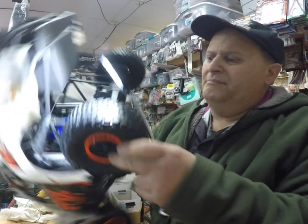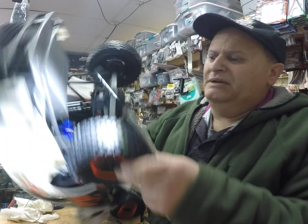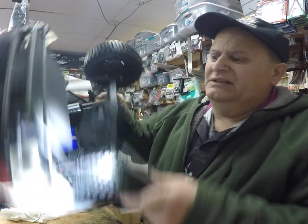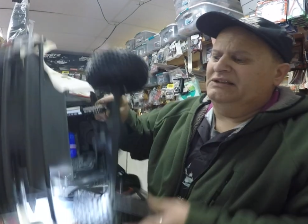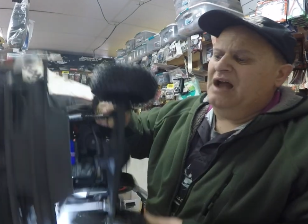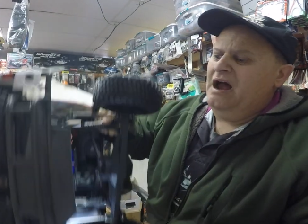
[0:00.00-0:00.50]

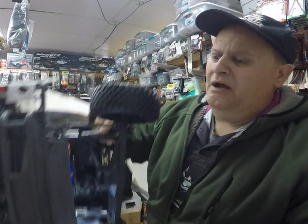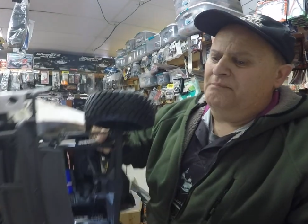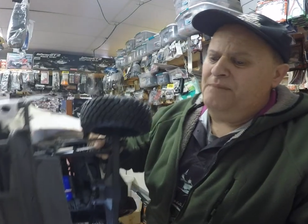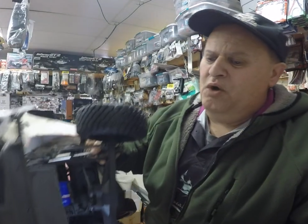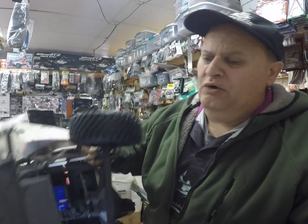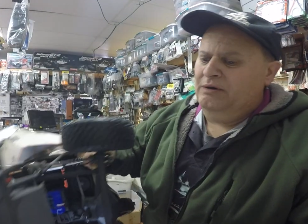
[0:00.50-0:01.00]
style
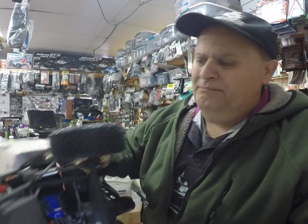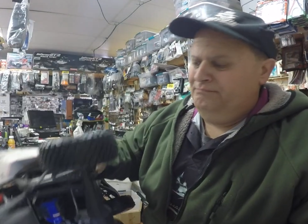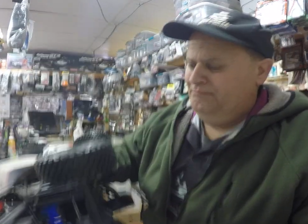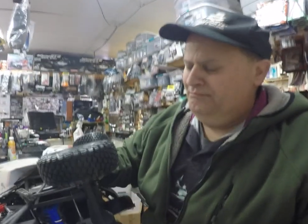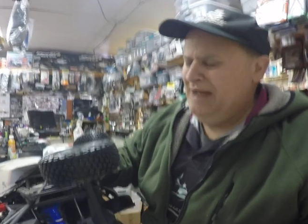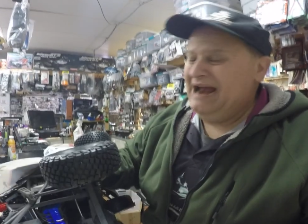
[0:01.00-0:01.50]
motor,
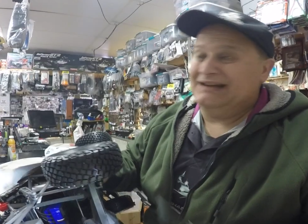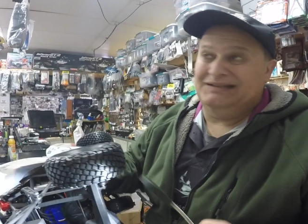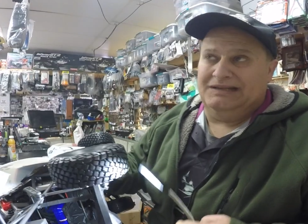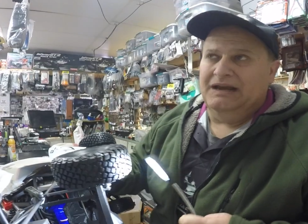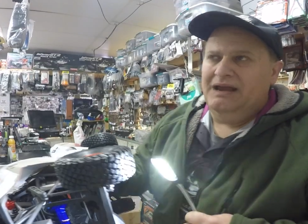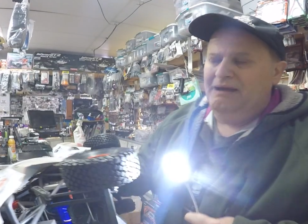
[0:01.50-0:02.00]

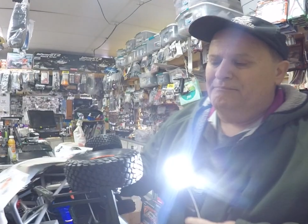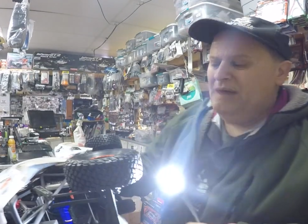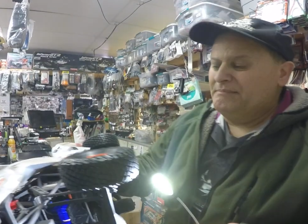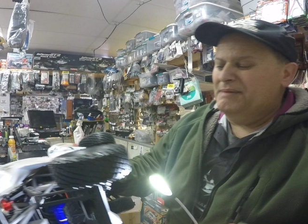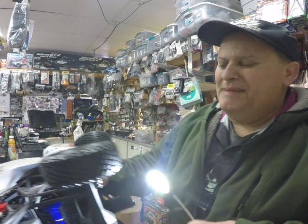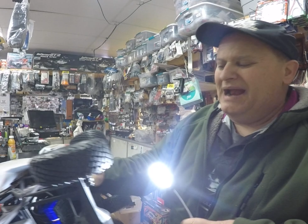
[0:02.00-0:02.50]

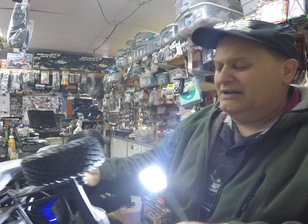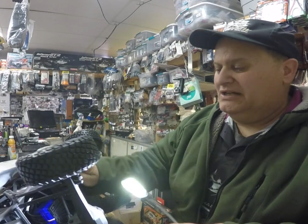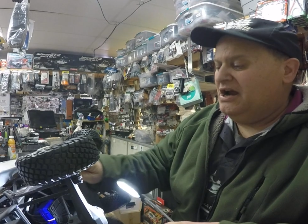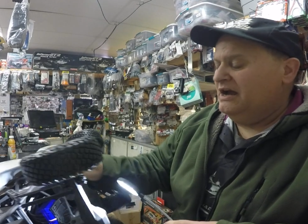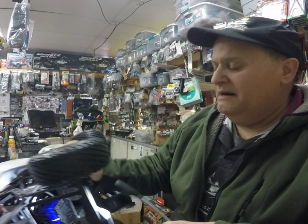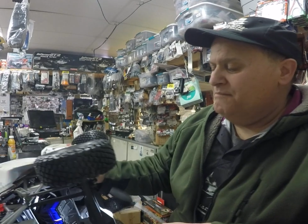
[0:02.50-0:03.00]
Mamba Max
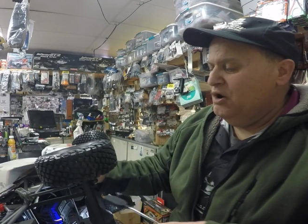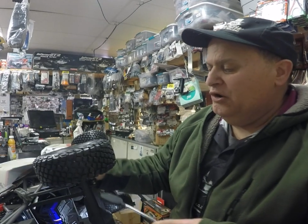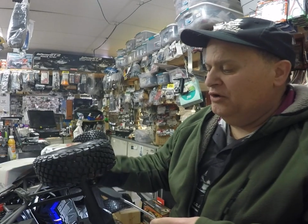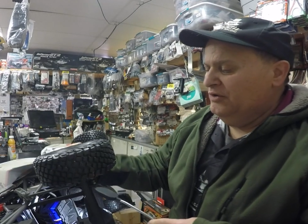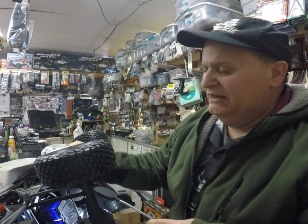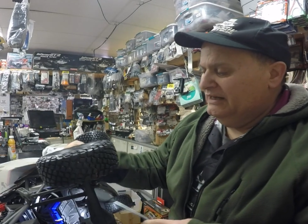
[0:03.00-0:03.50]
kind of
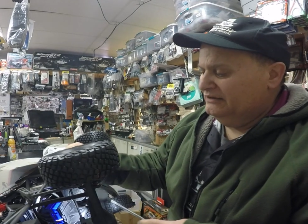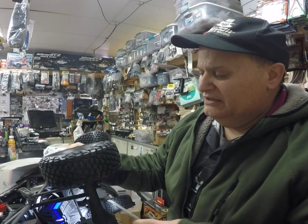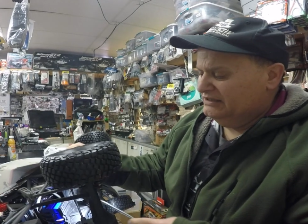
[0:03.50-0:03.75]
motor in it.